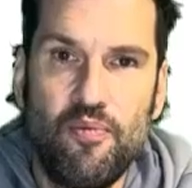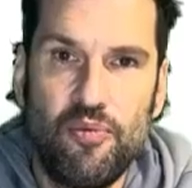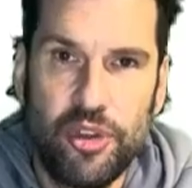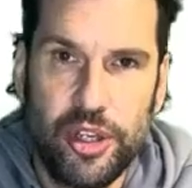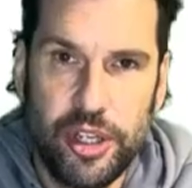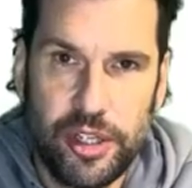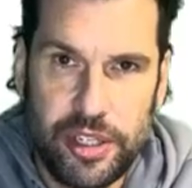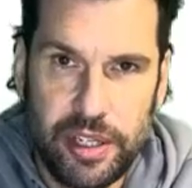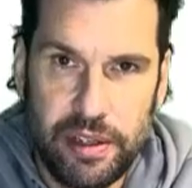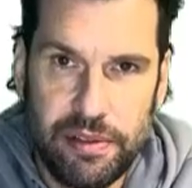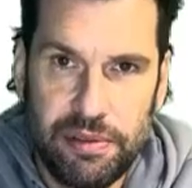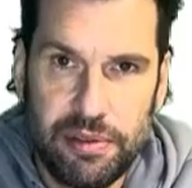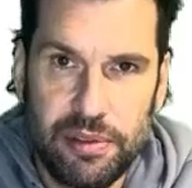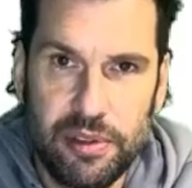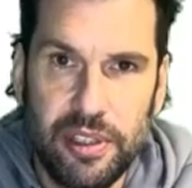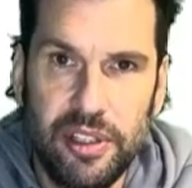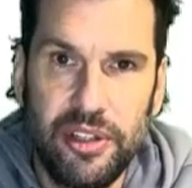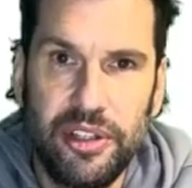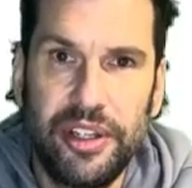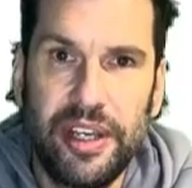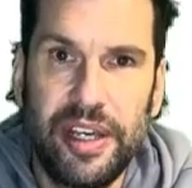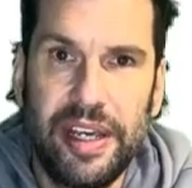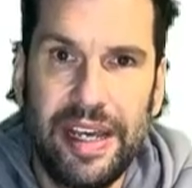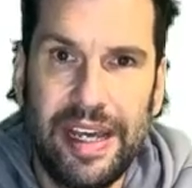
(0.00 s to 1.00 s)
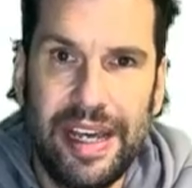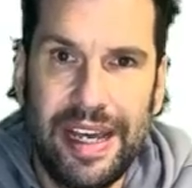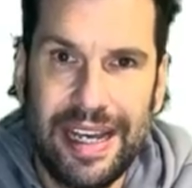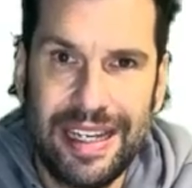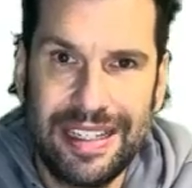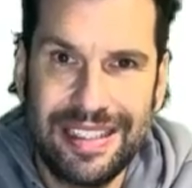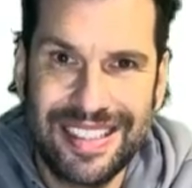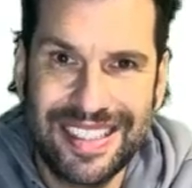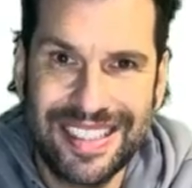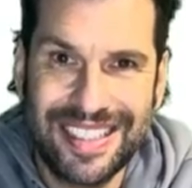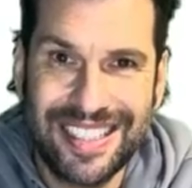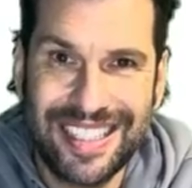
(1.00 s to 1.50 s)
the different
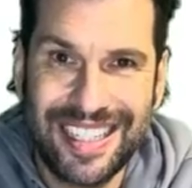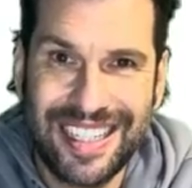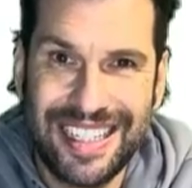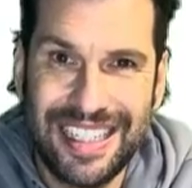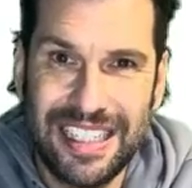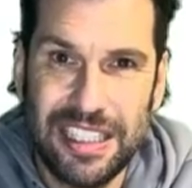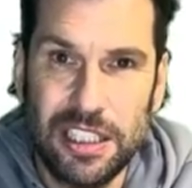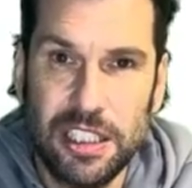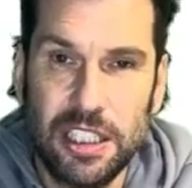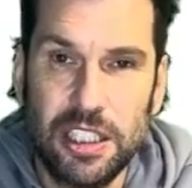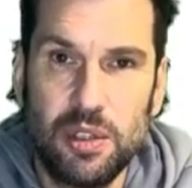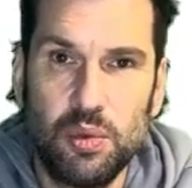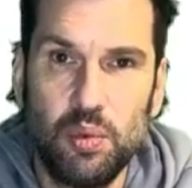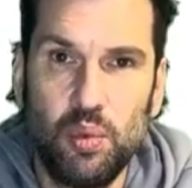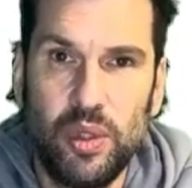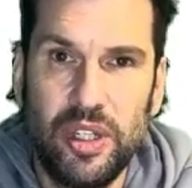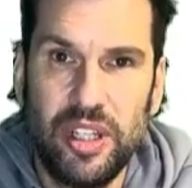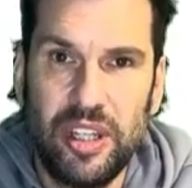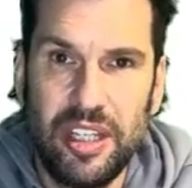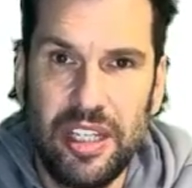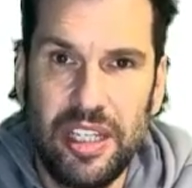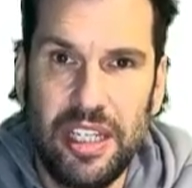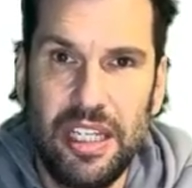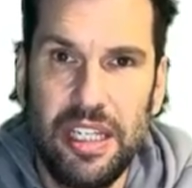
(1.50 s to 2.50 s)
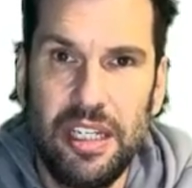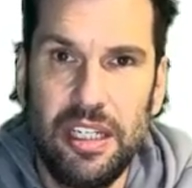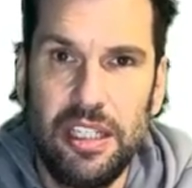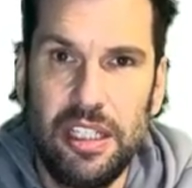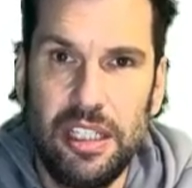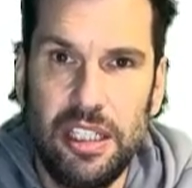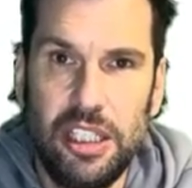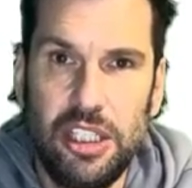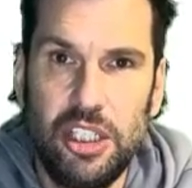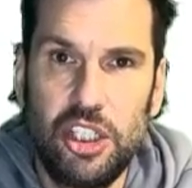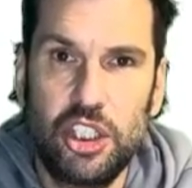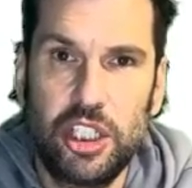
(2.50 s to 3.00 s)
exercises within
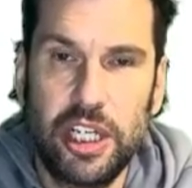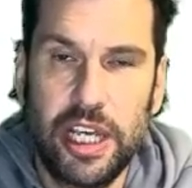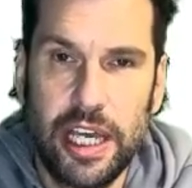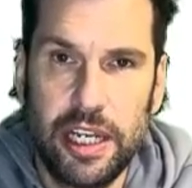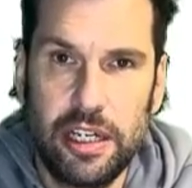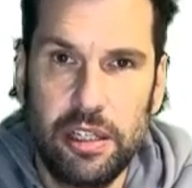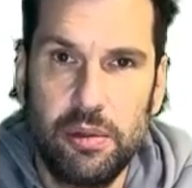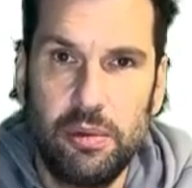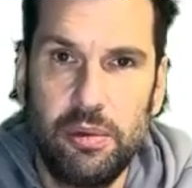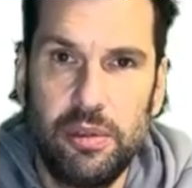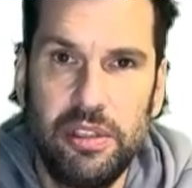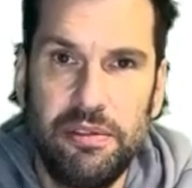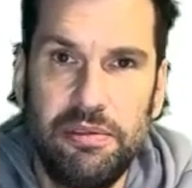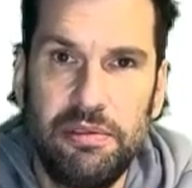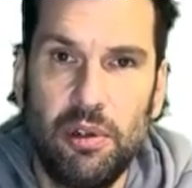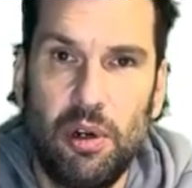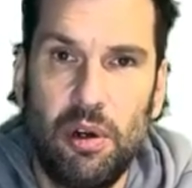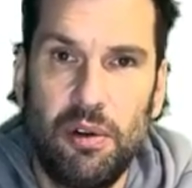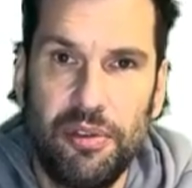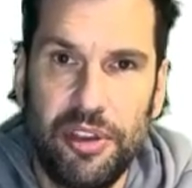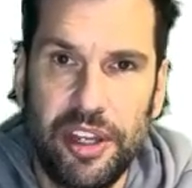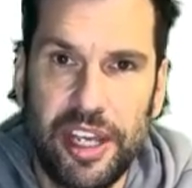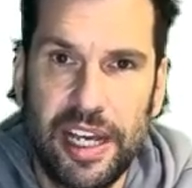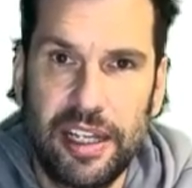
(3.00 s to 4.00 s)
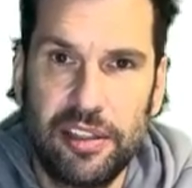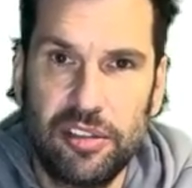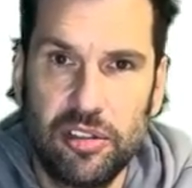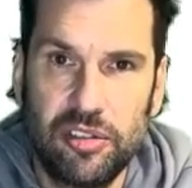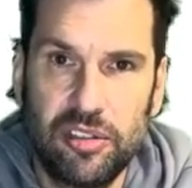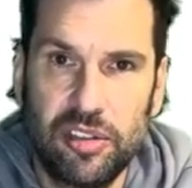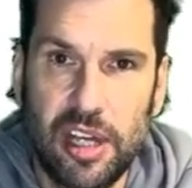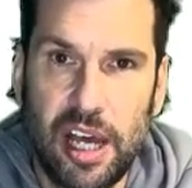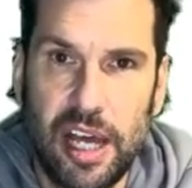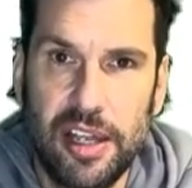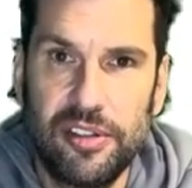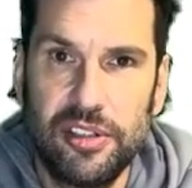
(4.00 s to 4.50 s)
each category of the
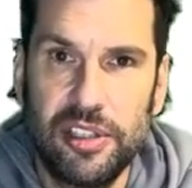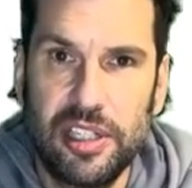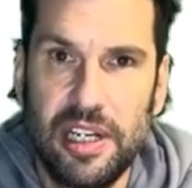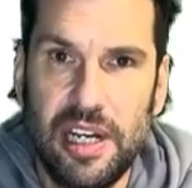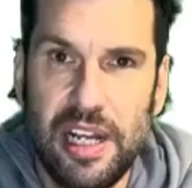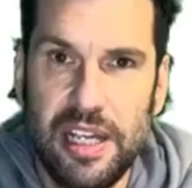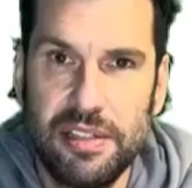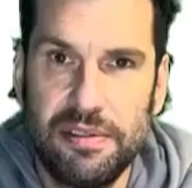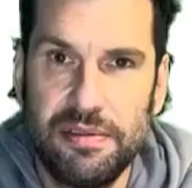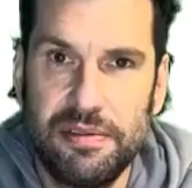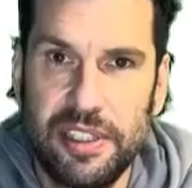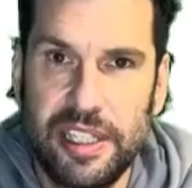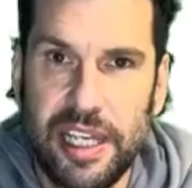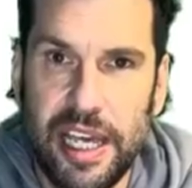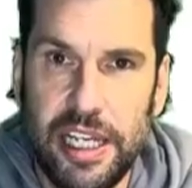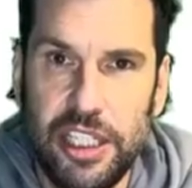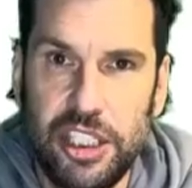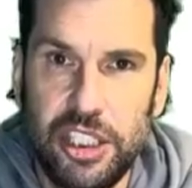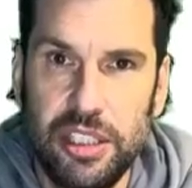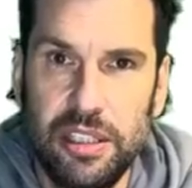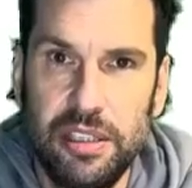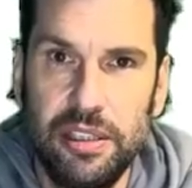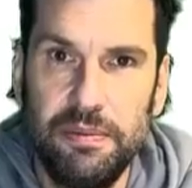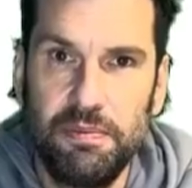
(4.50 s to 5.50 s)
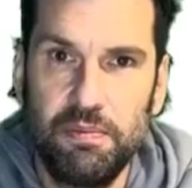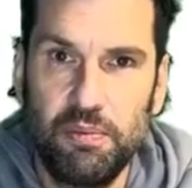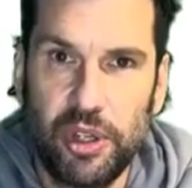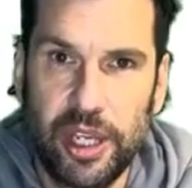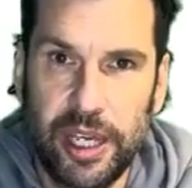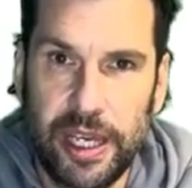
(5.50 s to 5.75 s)
exercise classification.